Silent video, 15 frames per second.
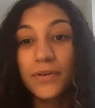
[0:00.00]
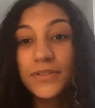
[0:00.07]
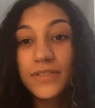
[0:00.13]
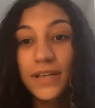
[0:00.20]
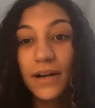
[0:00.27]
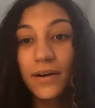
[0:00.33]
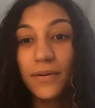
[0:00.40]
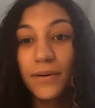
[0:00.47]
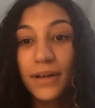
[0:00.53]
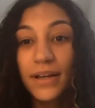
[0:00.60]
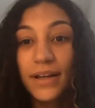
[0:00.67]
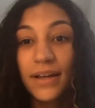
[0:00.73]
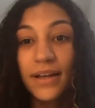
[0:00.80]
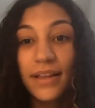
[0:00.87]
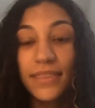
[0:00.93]
So
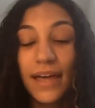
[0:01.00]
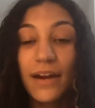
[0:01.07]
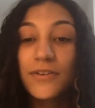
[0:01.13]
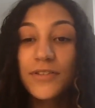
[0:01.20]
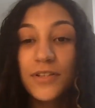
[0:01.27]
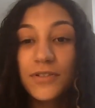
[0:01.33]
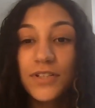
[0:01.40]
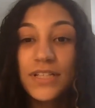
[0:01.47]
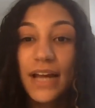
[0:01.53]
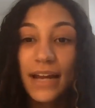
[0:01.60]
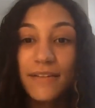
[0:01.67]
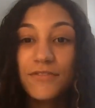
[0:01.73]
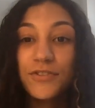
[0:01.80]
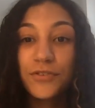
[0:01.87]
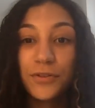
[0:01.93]
that also just kind
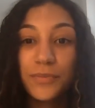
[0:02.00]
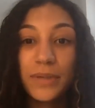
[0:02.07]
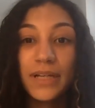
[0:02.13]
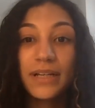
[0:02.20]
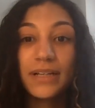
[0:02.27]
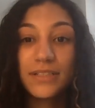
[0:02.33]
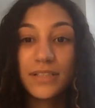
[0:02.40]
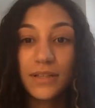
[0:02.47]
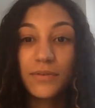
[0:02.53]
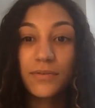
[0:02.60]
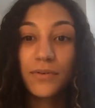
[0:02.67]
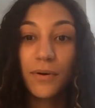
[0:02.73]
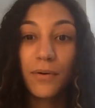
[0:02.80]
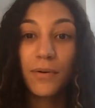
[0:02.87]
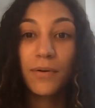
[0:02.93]
of drew me to the
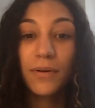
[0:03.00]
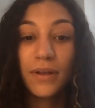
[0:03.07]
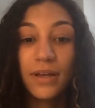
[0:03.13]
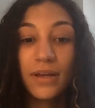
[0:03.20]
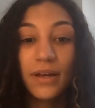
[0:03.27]
role,